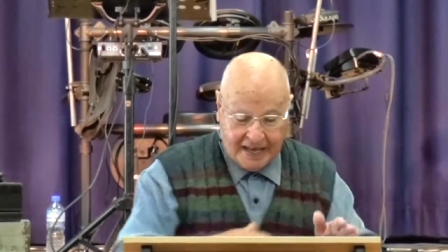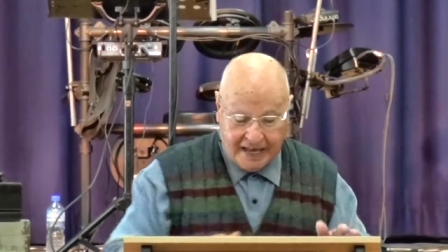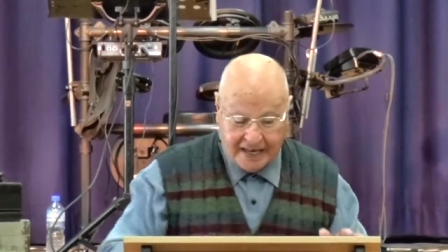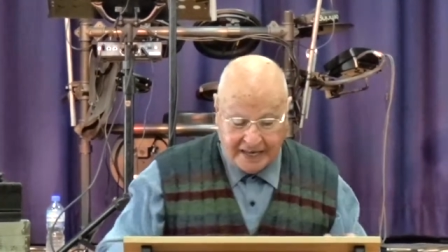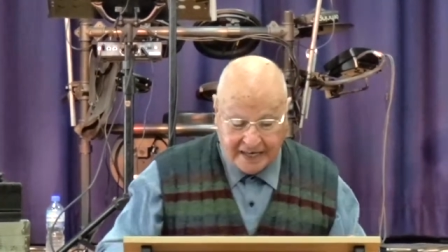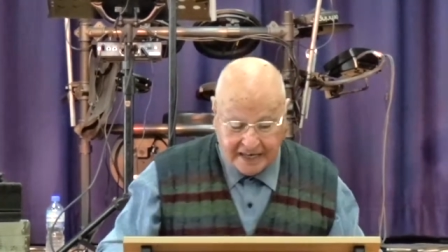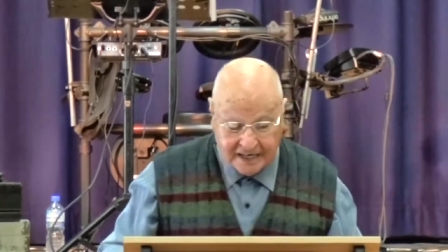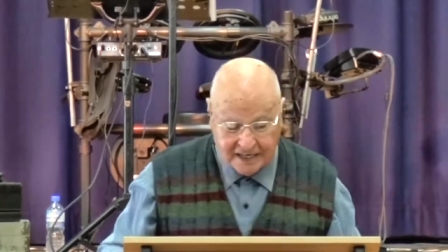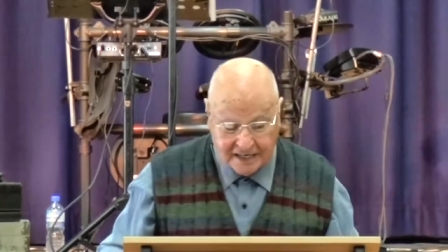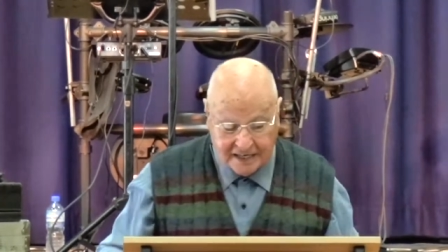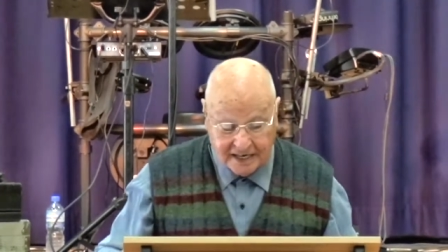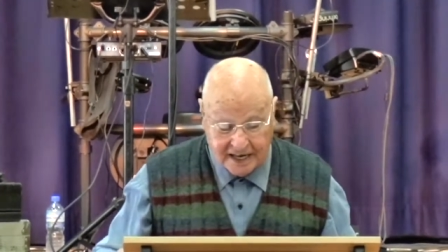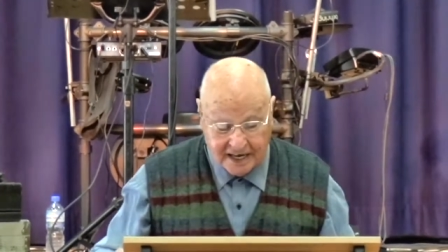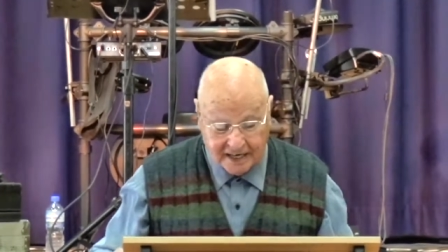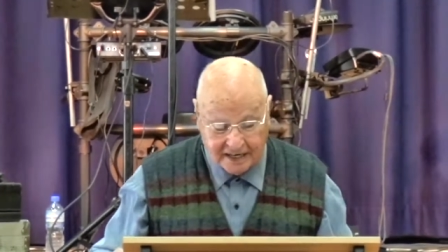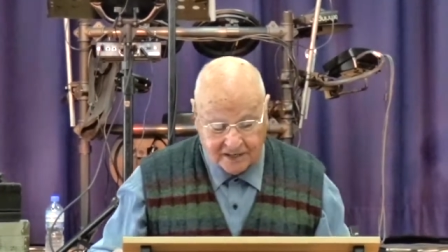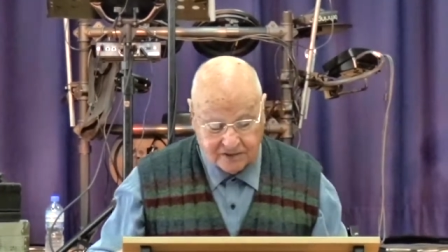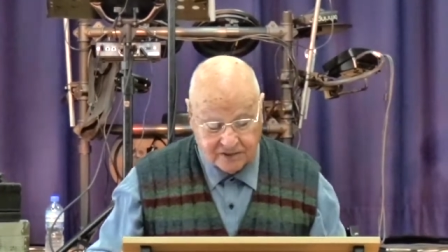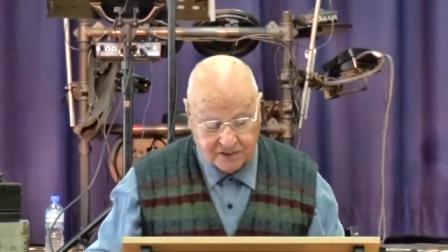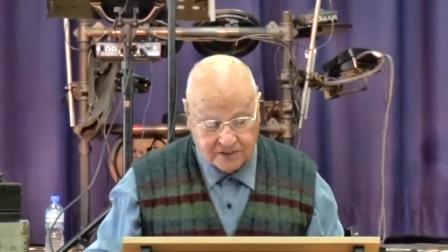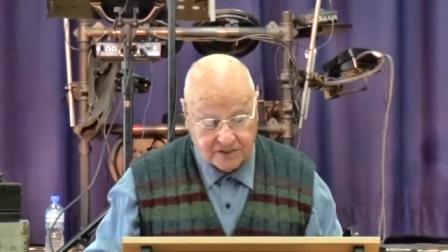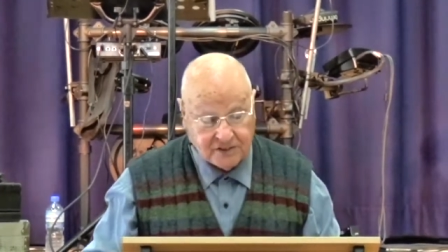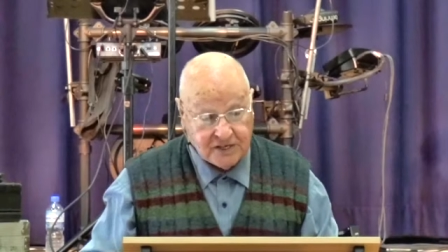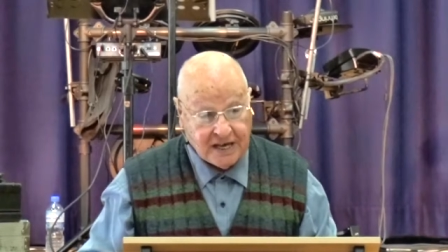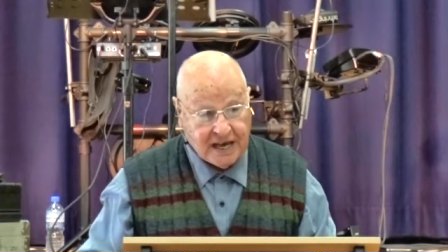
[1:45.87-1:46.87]
In
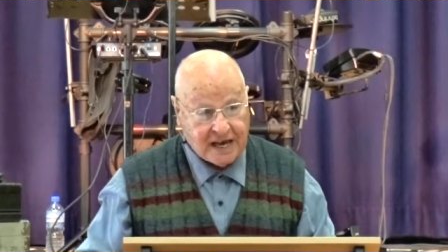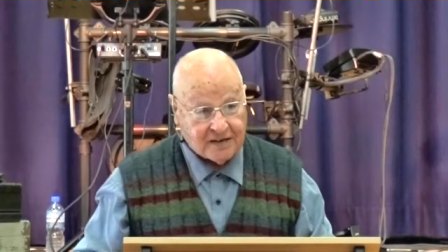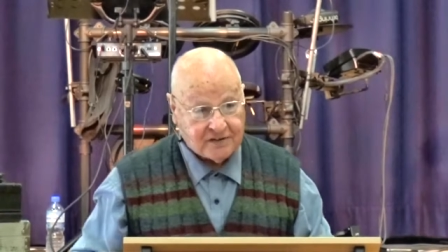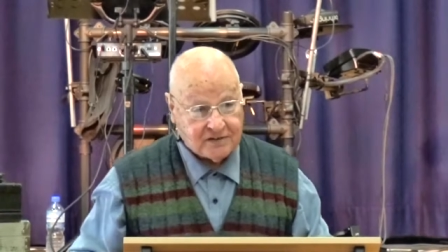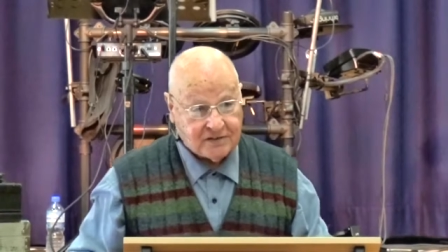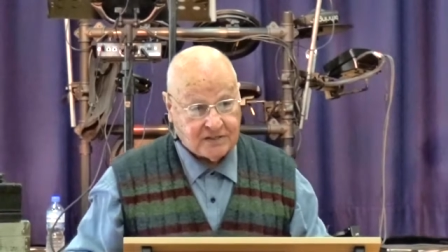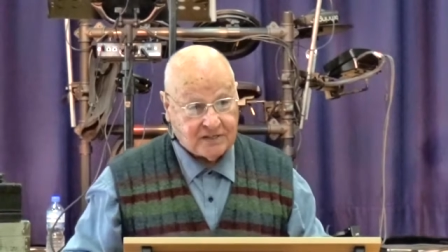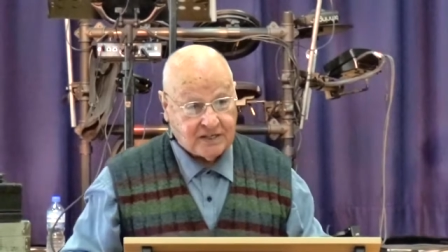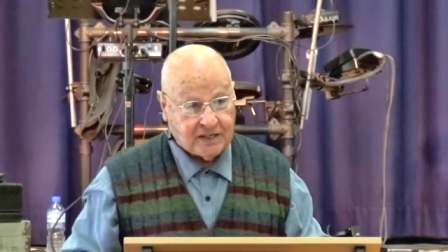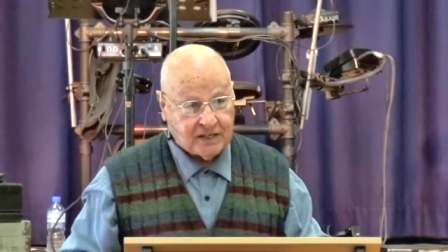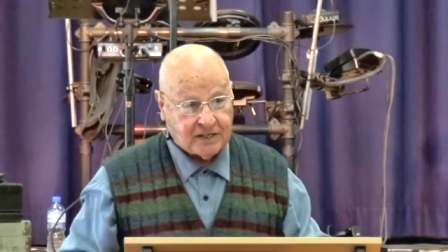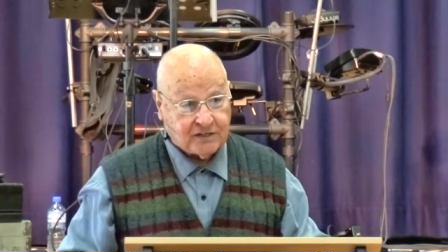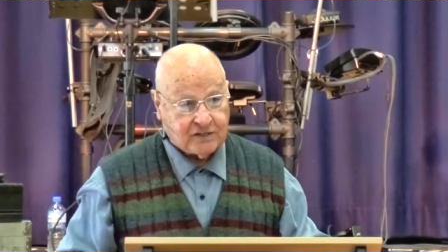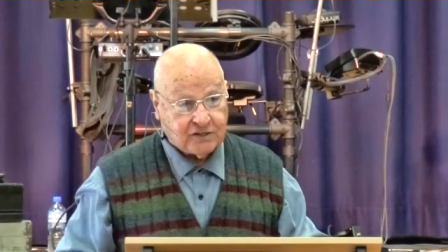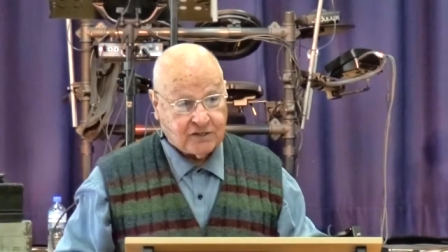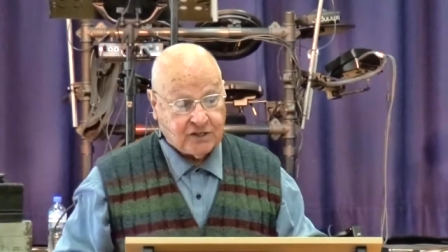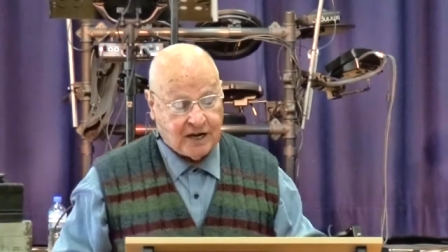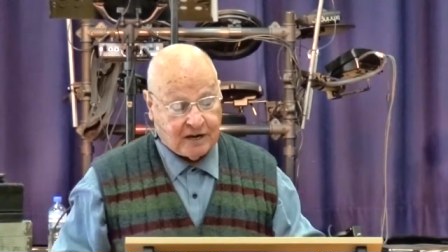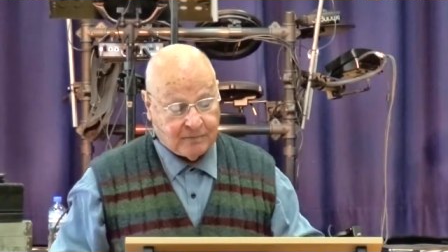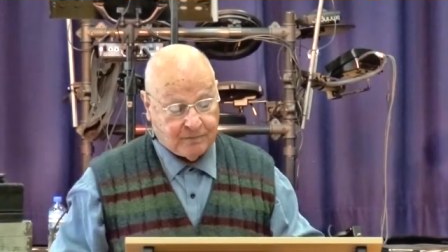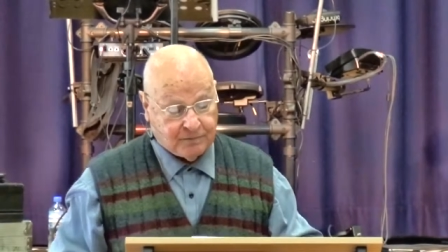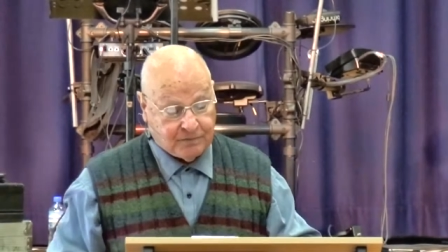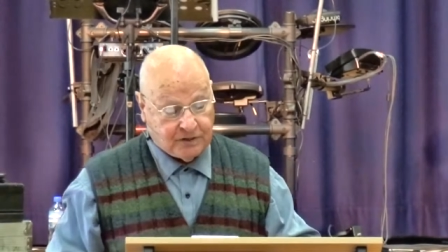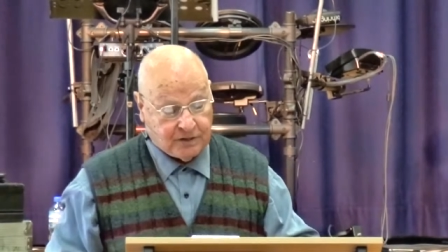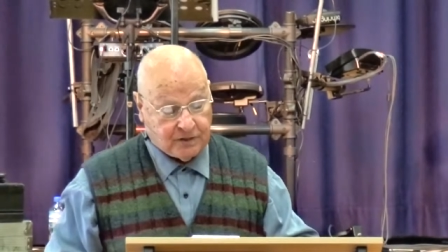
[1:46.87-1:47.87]
Ecclesiastic
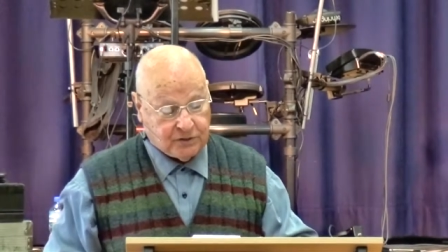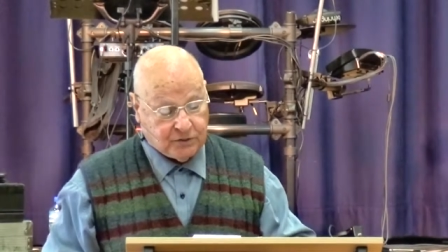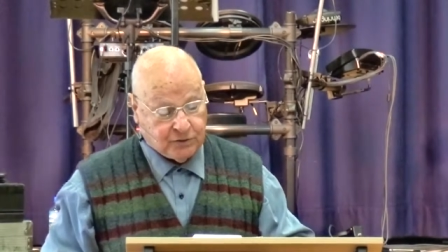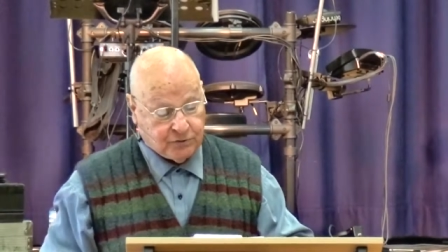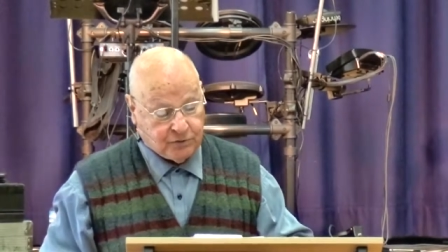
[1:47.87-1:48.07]
chapter